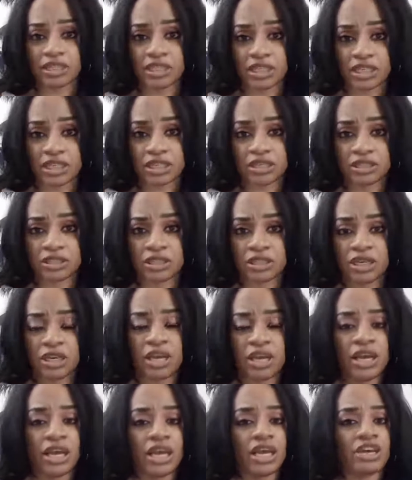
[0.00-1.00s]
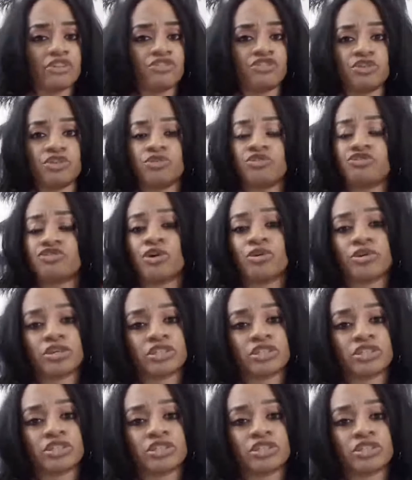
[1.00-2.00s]
in, if you
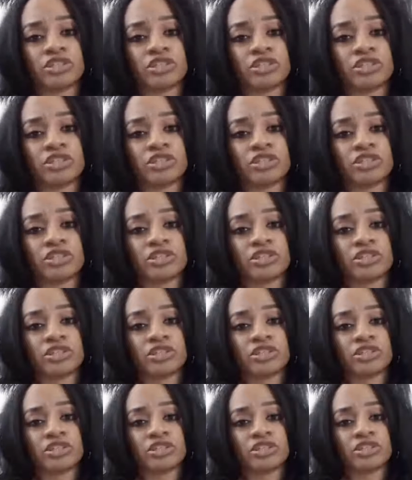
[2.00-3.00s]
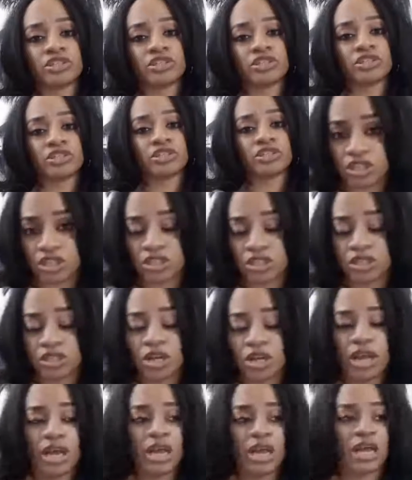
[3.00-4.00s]
focus on getting your session,
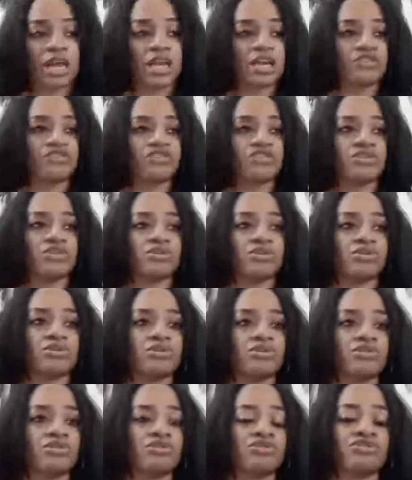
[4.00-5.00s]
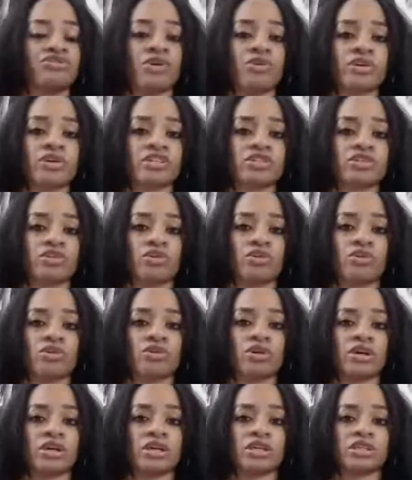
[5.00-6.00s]
if you focus
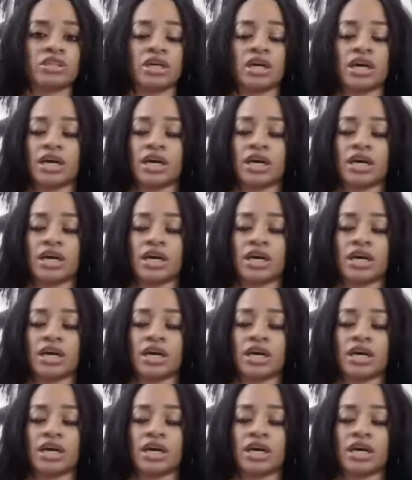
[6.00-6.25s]
on